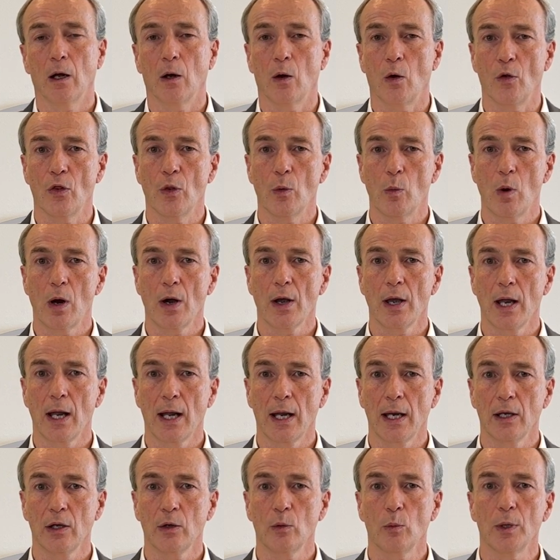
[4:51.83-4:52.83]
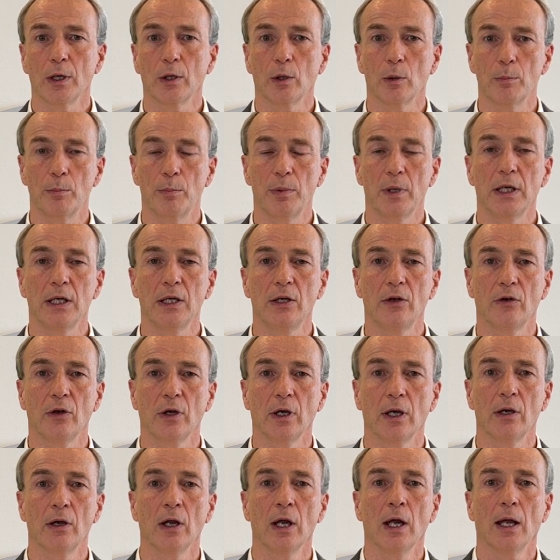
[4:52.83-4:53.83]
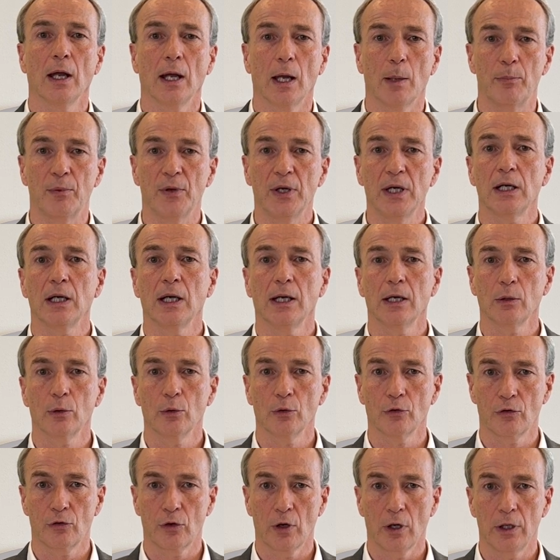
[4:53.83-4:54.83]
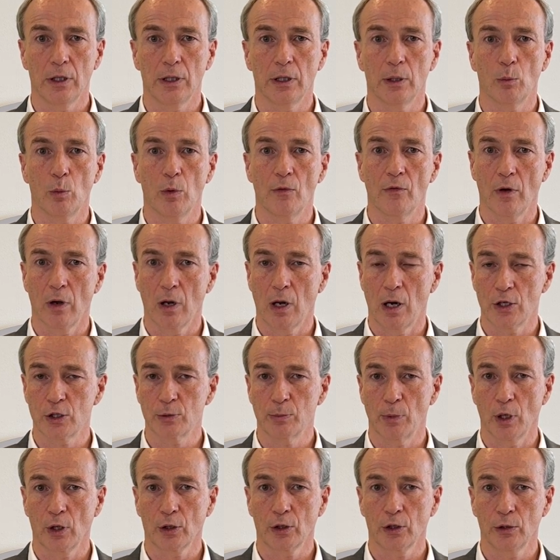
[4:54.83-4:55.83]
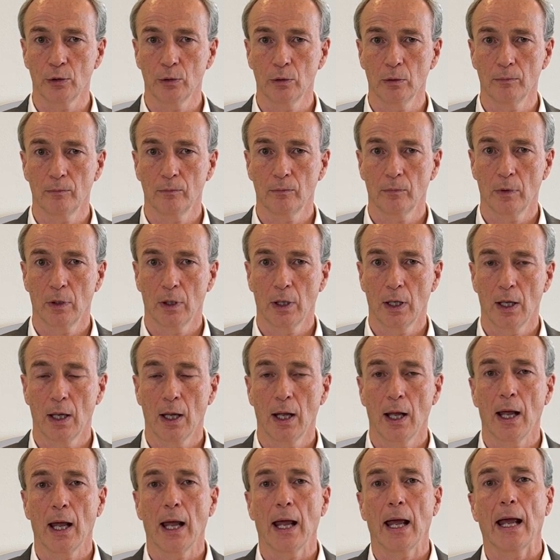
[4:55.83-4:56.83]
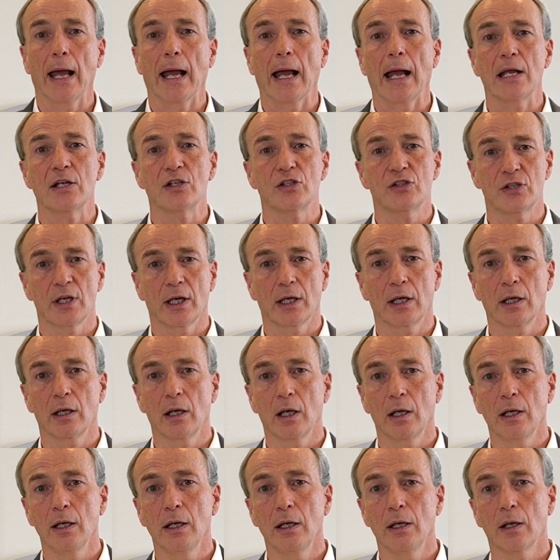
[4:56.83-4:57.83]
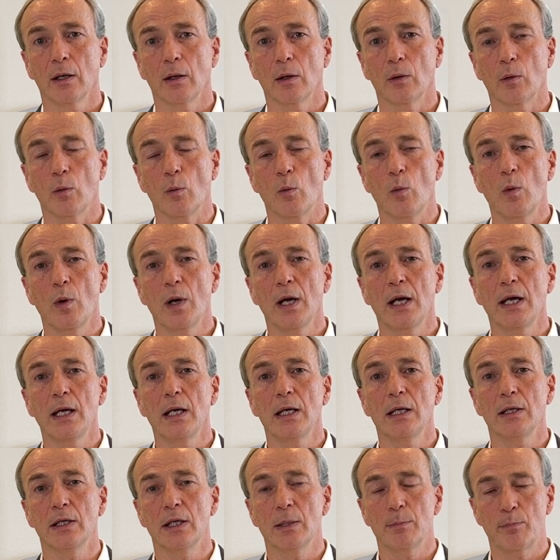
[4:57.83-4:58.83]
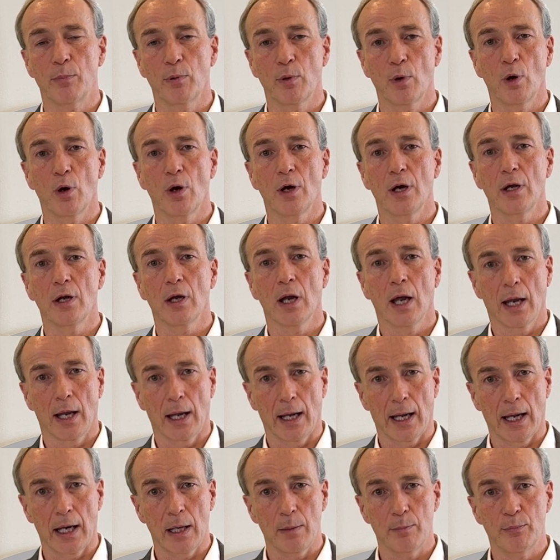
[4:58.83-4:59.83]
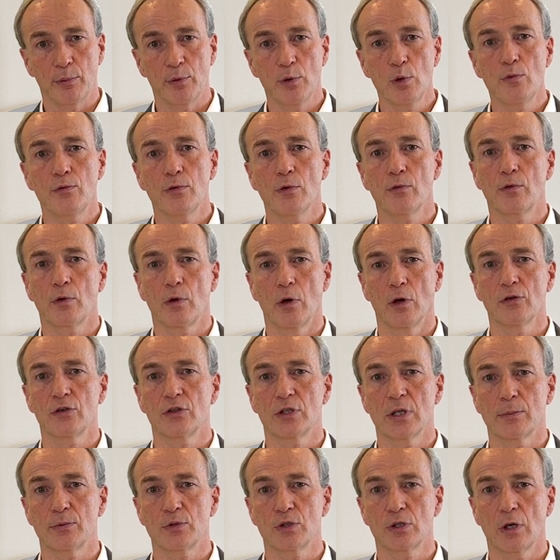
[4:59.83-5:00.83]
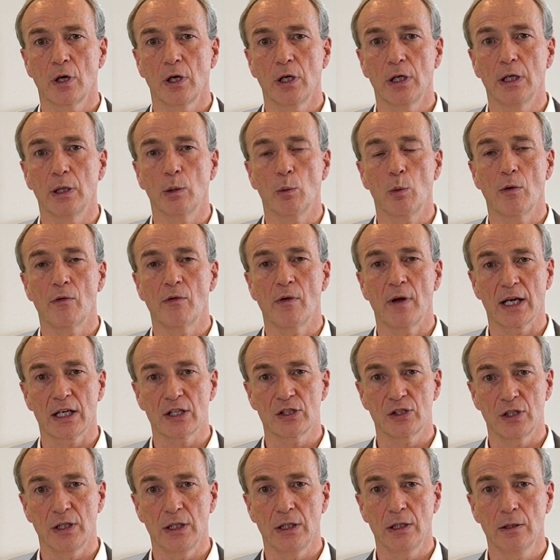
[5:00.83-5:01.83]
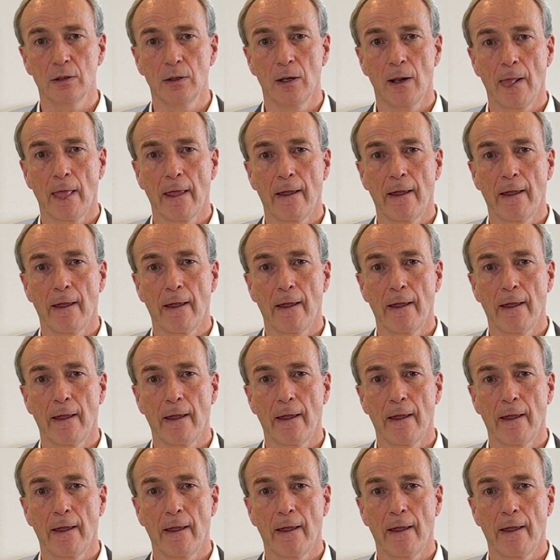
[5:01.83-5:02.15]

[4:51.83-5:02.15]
On the one hand, we completed a preclinical study with a large molecule, and secondly, we deployed a proof of concept study with vaccine,